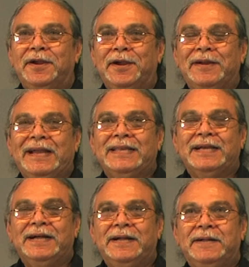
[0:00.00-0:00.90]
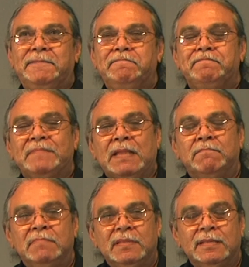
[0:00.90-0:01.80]
All right.
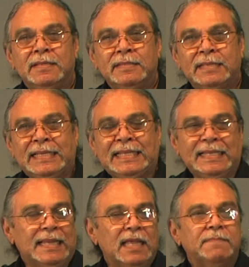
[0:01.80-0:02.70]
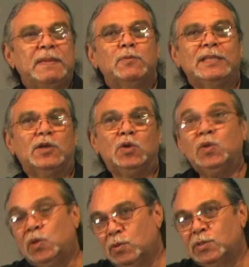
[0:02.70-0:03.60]
A lot of people that are
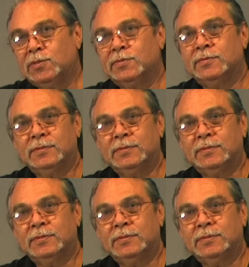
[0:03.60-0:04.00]
new to